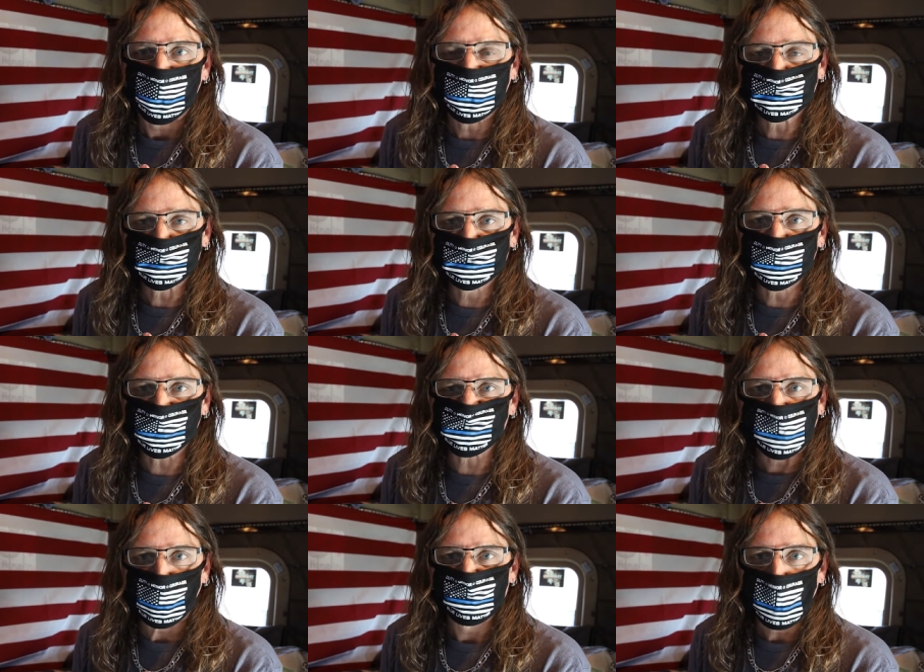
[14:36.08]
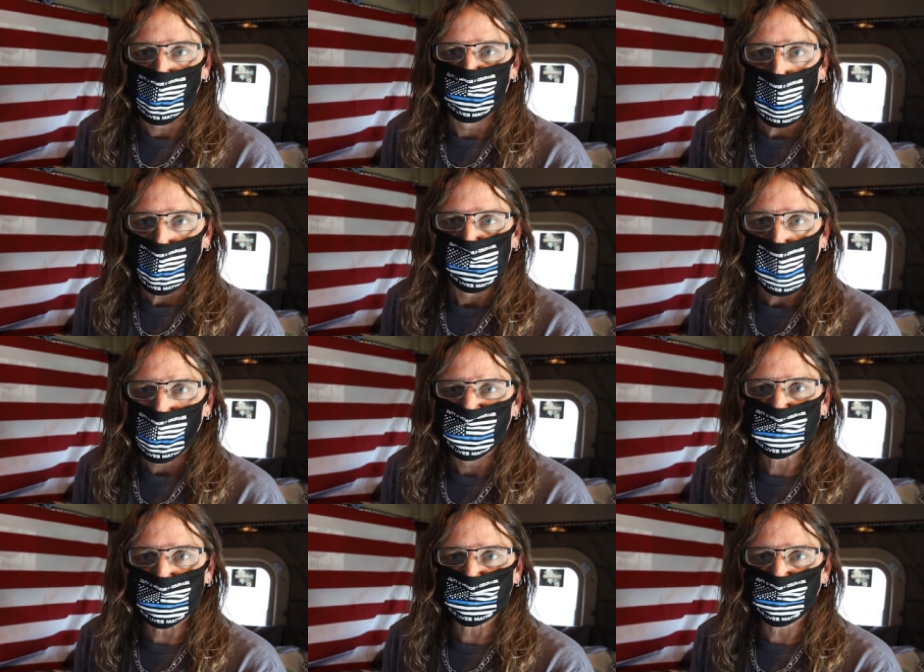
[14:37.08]
as you're ticking,
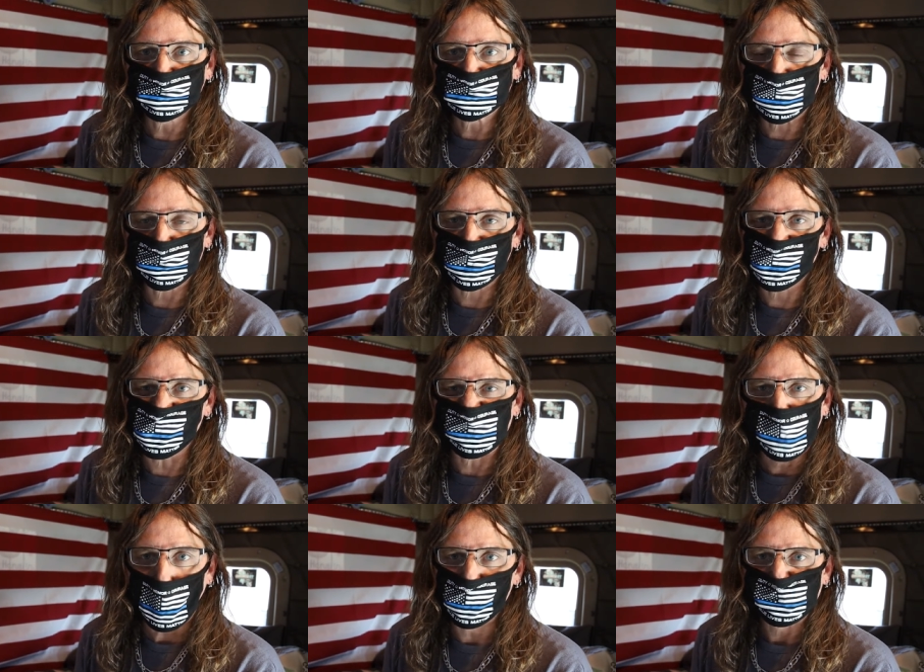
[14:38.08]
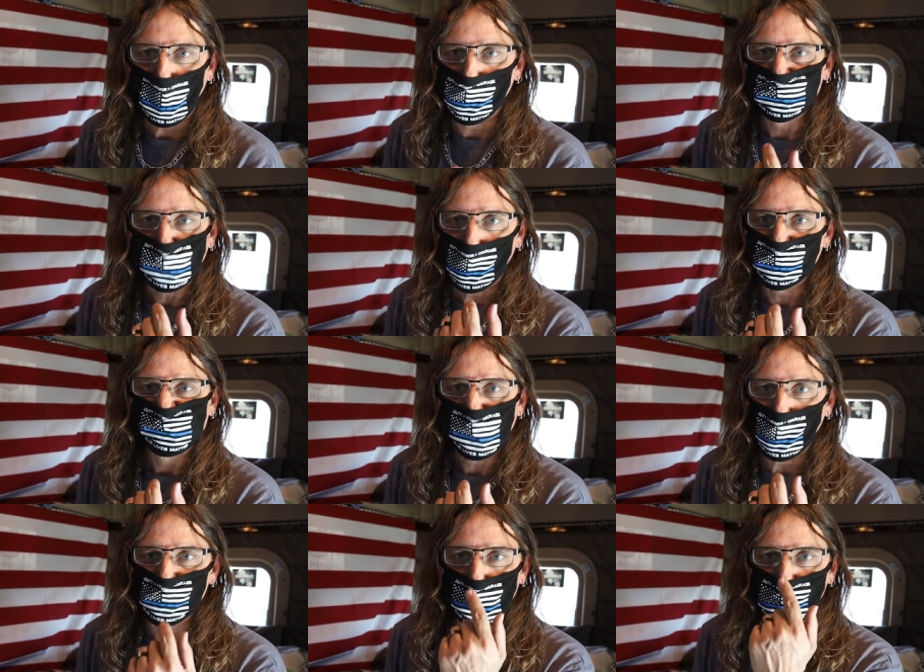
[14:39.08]
it takes no time at all.
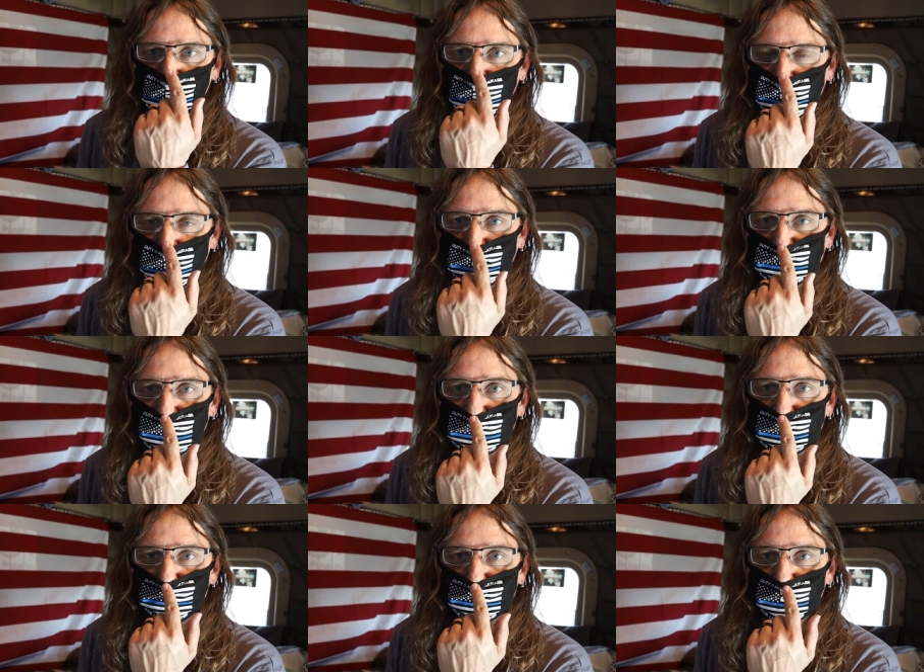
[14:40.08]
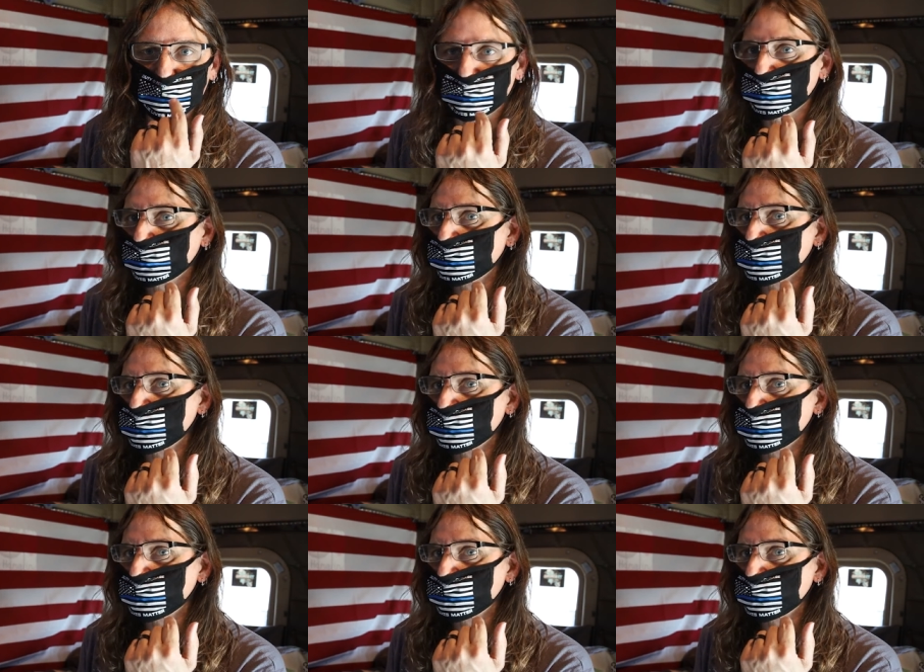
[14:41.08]
And now it's down here at my nose.